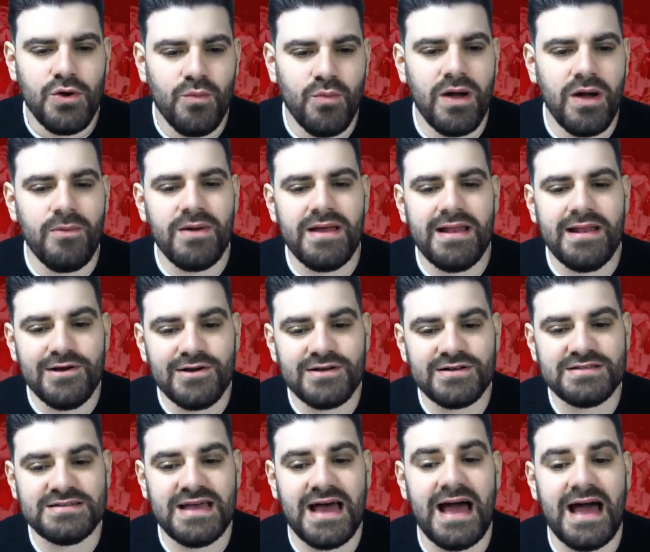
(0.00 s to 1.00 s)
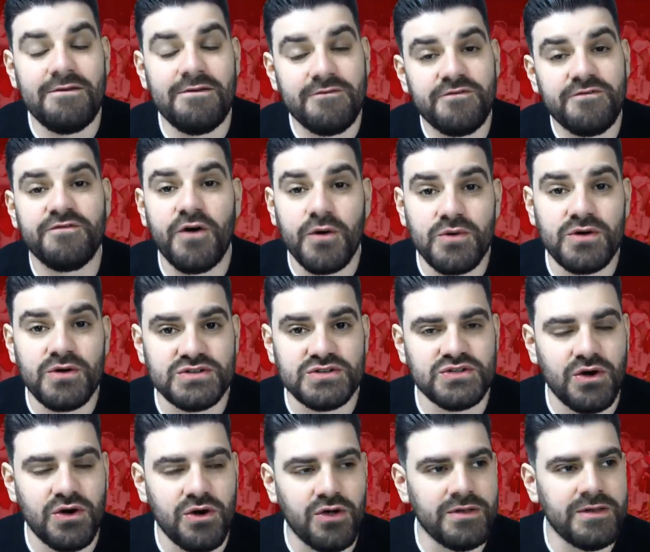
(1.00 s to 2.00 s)
where we looked at and
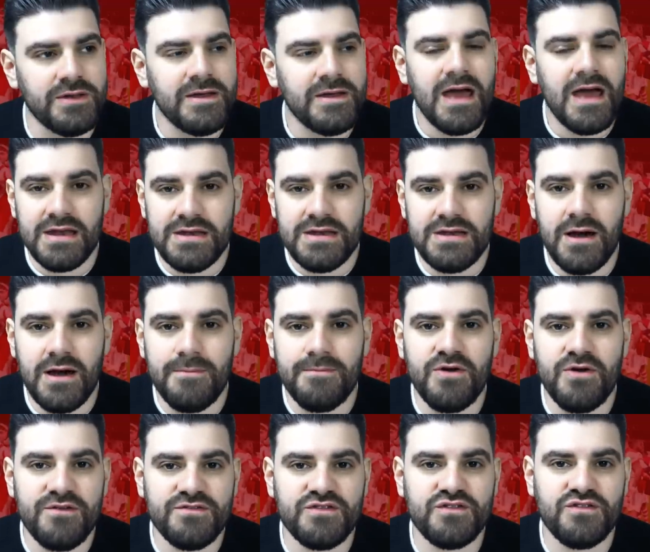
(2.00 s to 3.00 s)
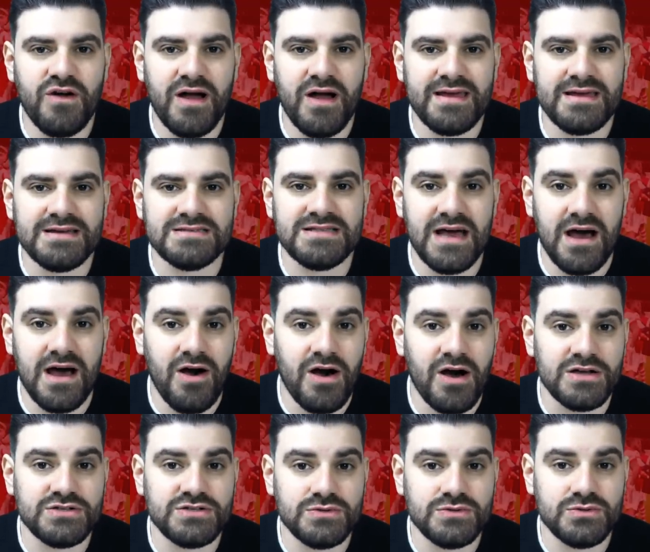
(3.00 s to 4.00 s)
focused on a number of strikers that
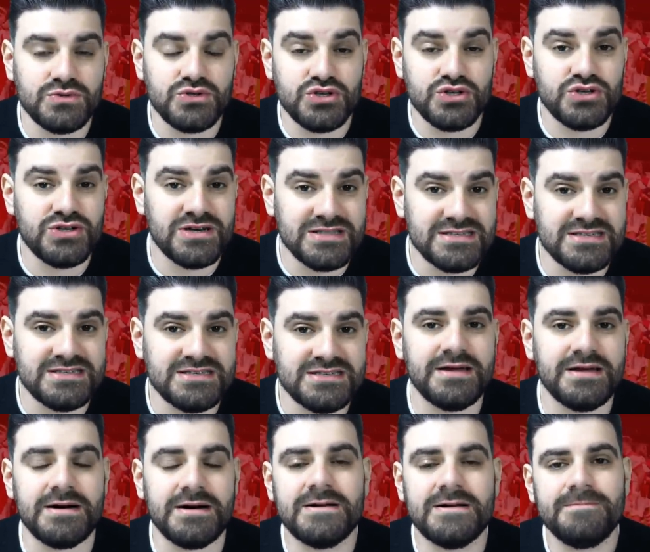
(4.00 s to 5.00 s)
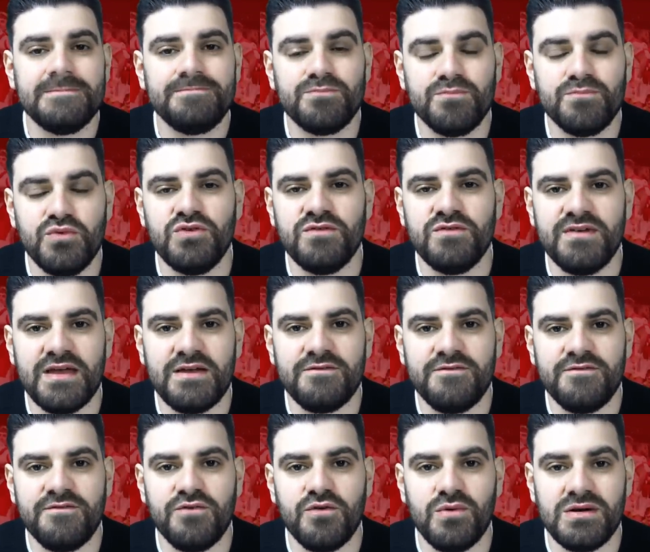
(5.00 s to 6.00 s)
Arsenal should consider moving
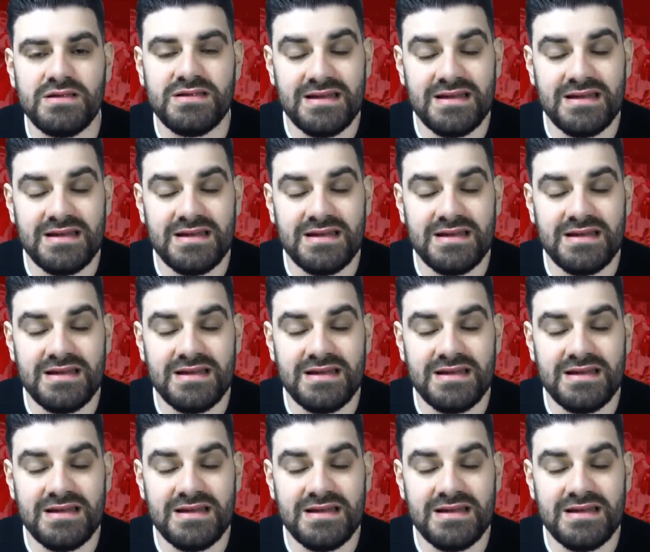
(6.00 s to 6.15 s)
forward.